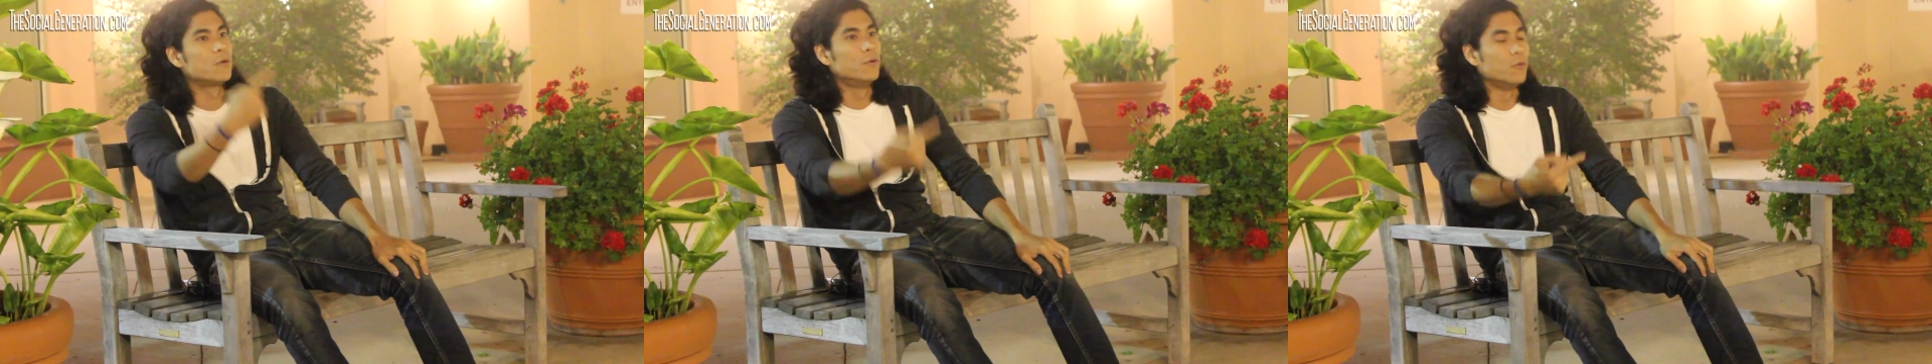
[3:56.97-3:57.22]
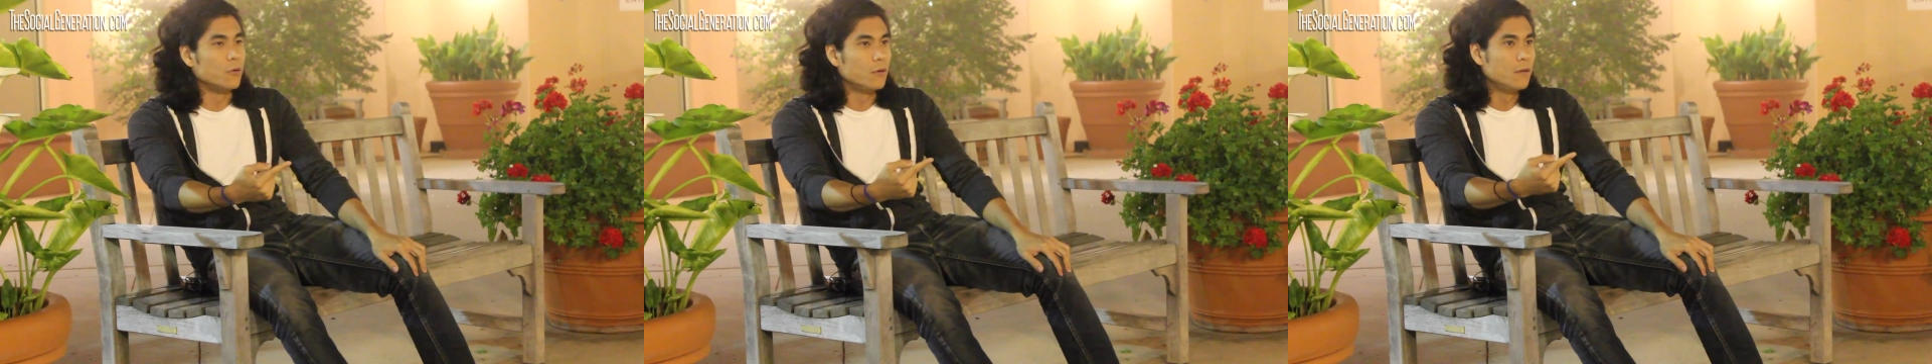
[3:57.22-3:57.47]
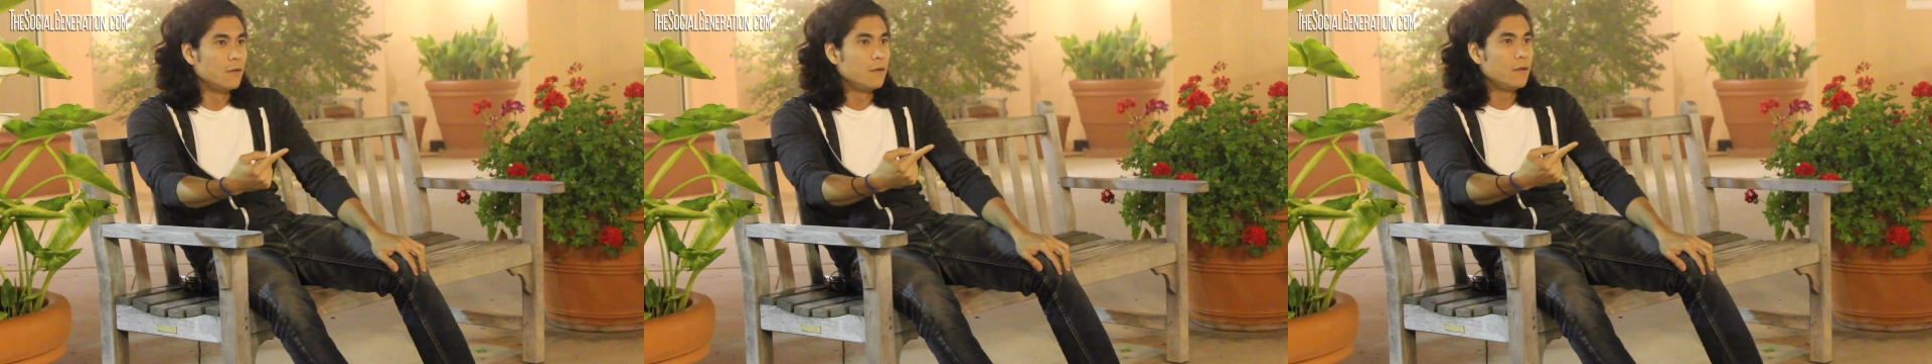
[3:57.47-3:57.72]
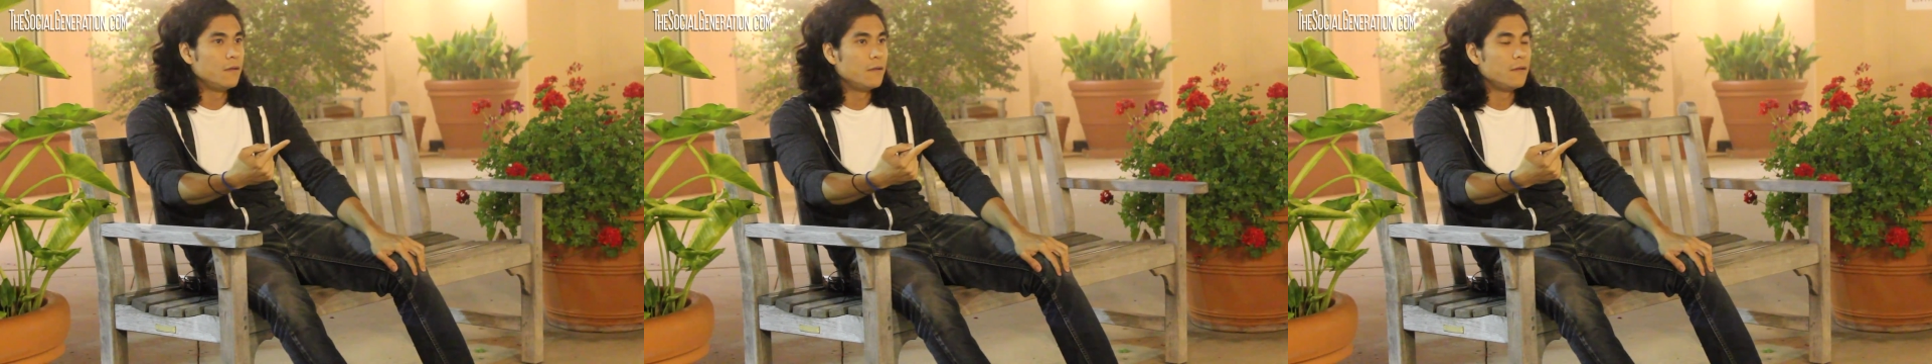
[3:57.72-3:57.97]
cool
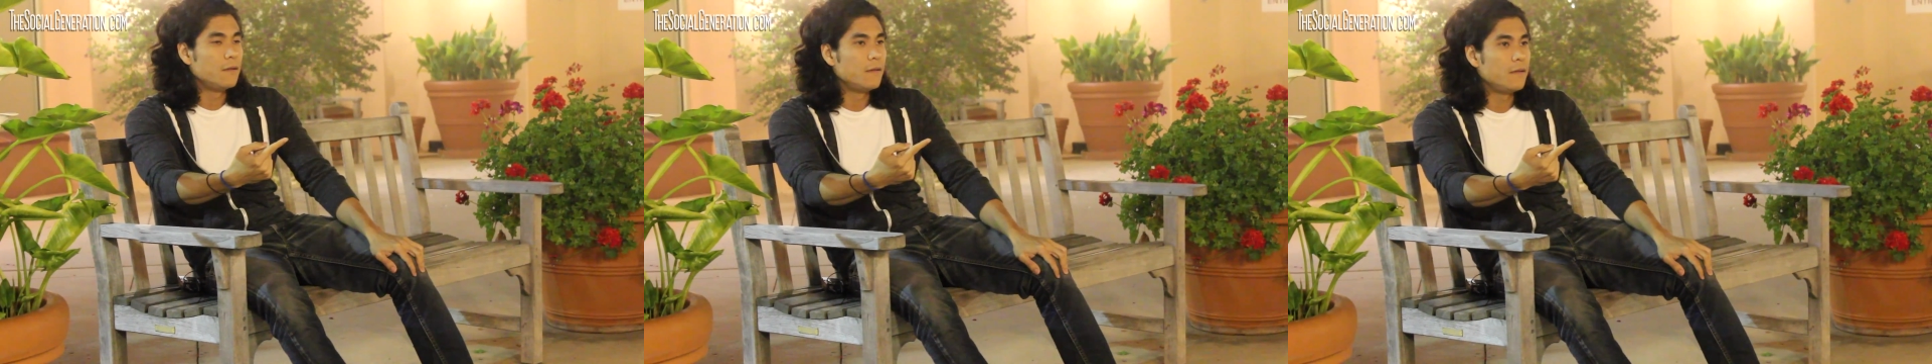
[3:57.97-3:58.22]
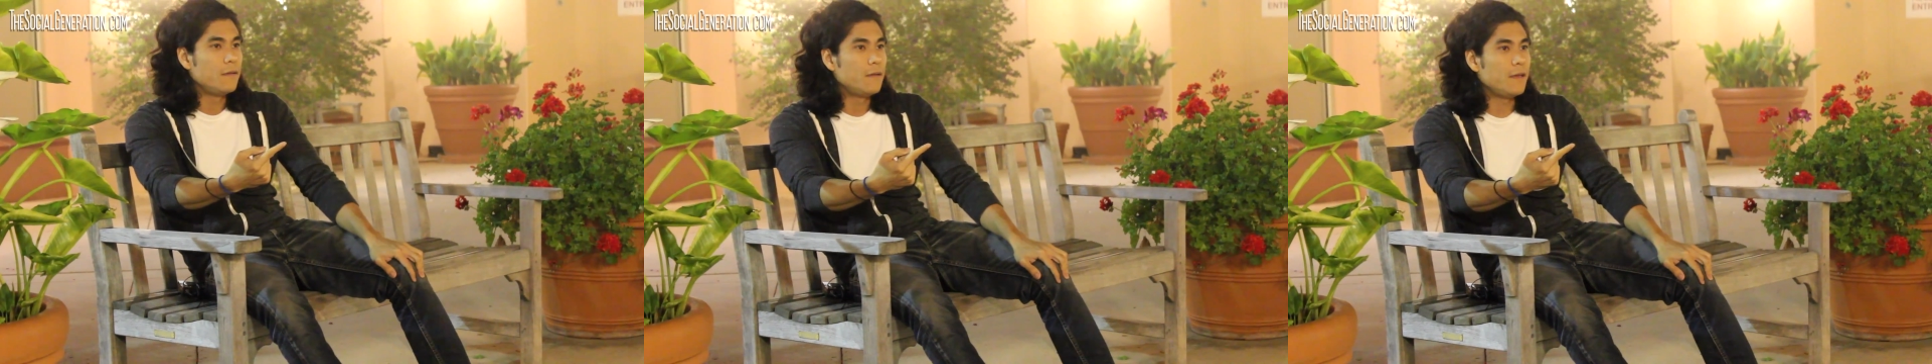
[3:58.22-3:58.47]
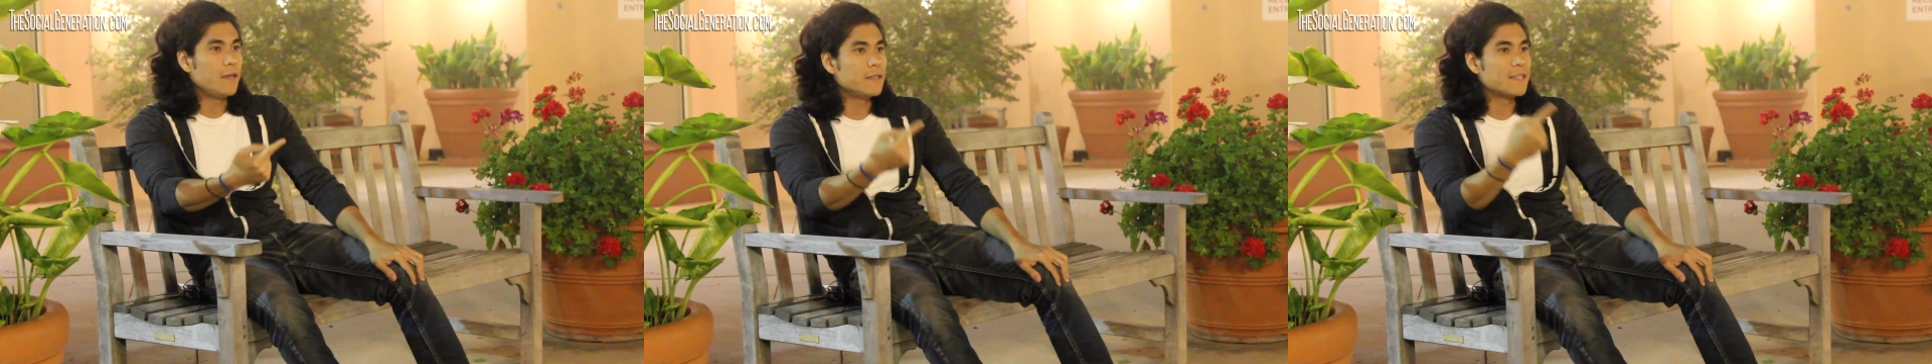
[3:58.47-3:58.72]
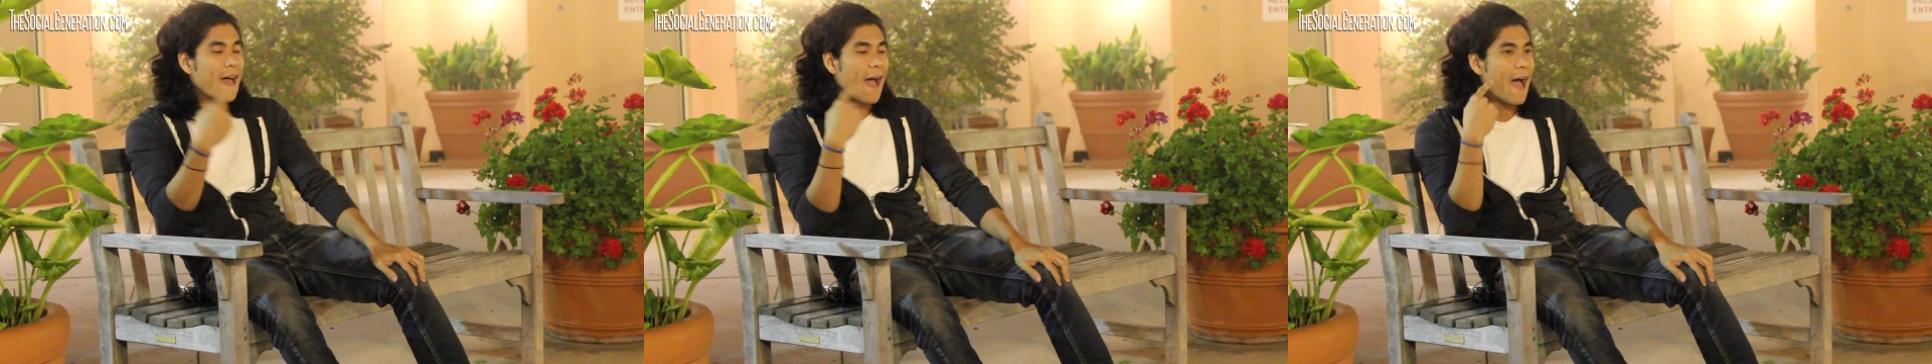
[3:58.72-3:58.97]

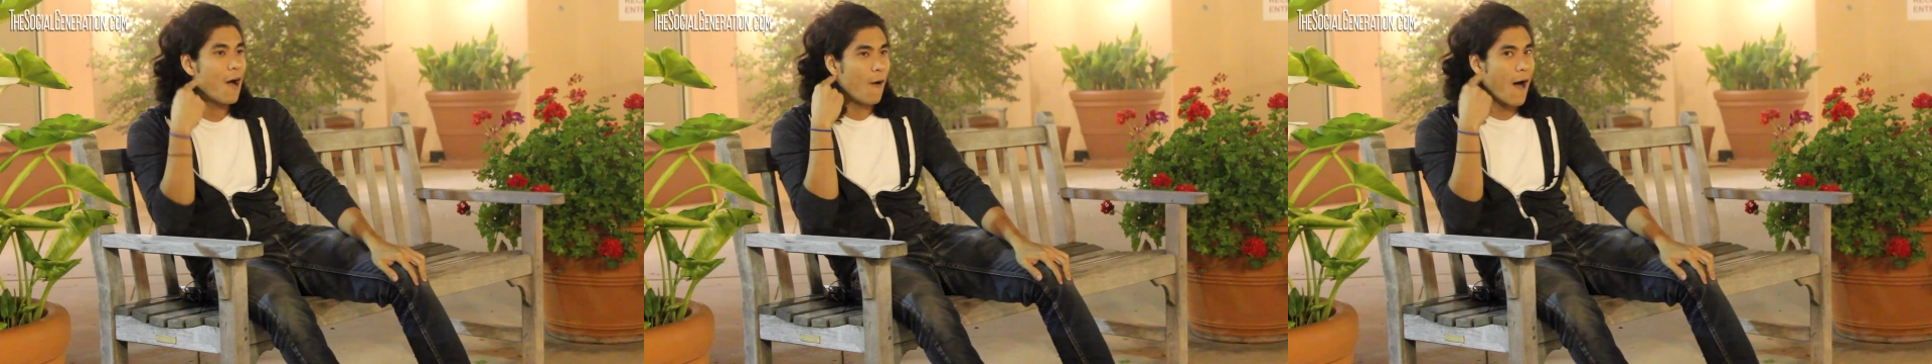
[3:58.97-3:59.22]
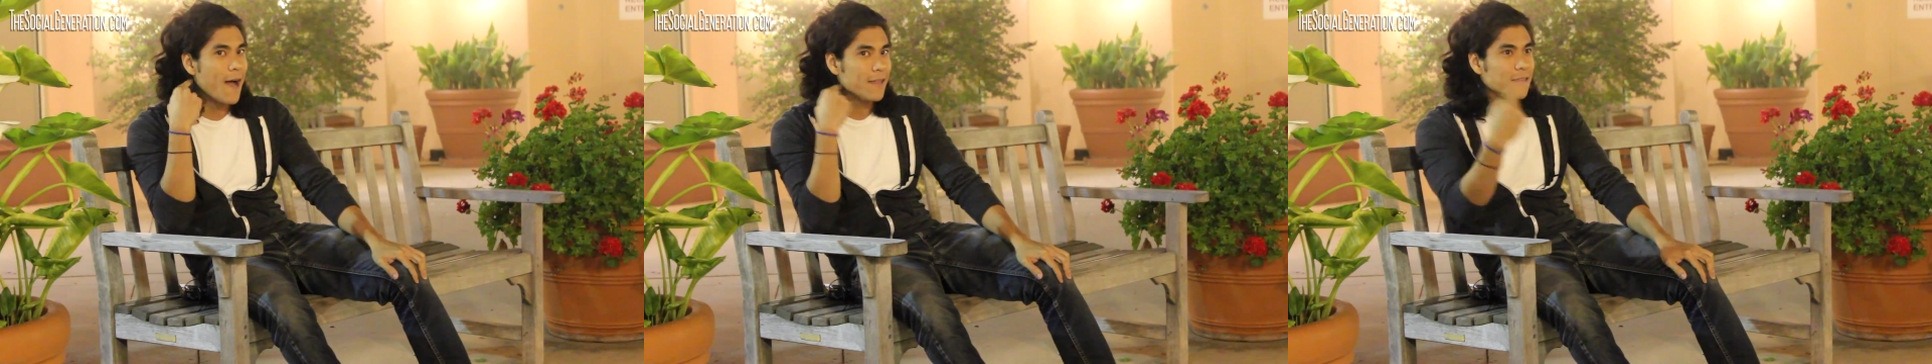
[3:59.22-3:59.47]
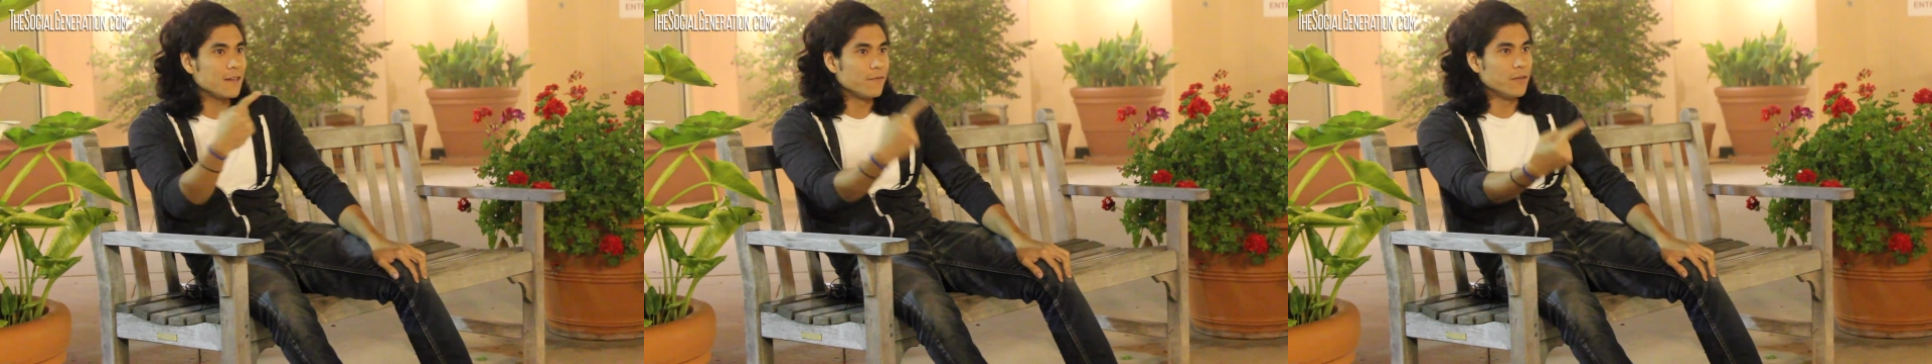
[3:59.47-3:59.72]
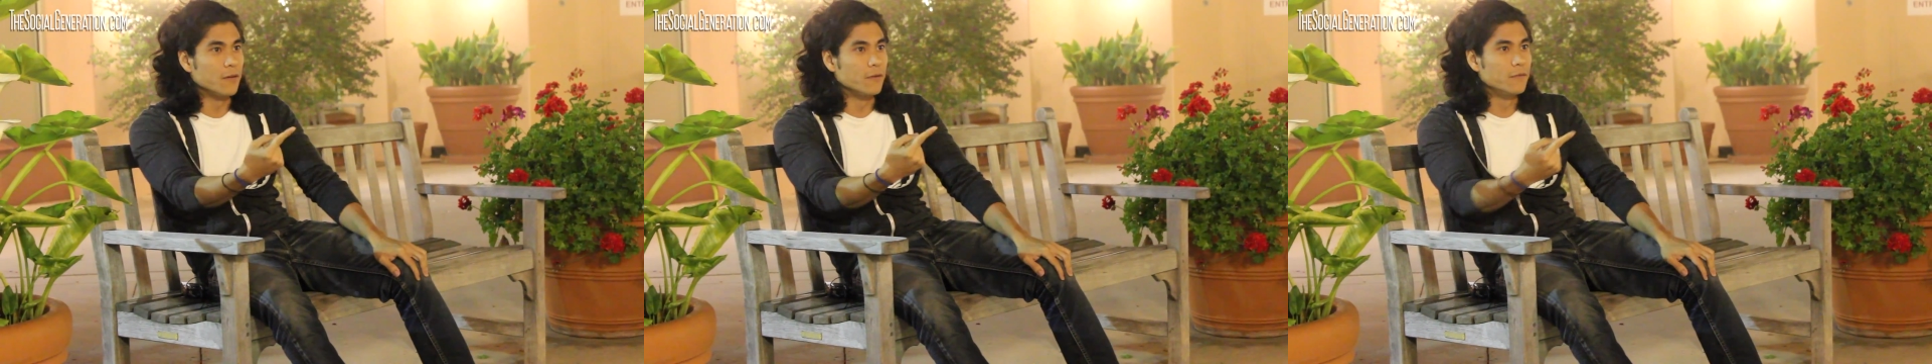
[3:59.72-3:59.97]
is how I think
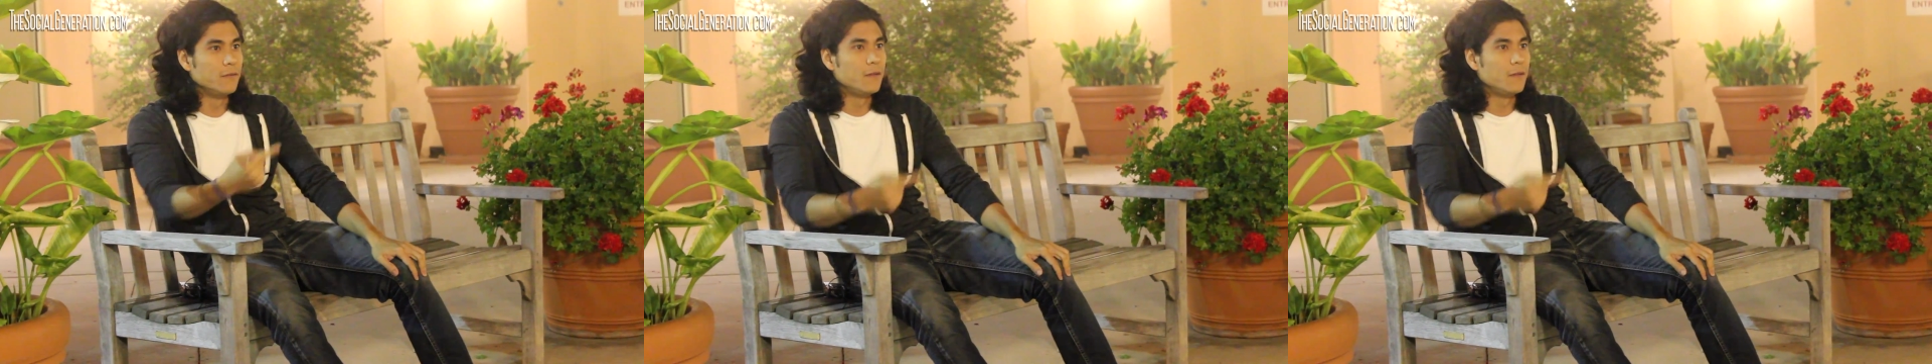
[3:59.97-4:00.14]
of you.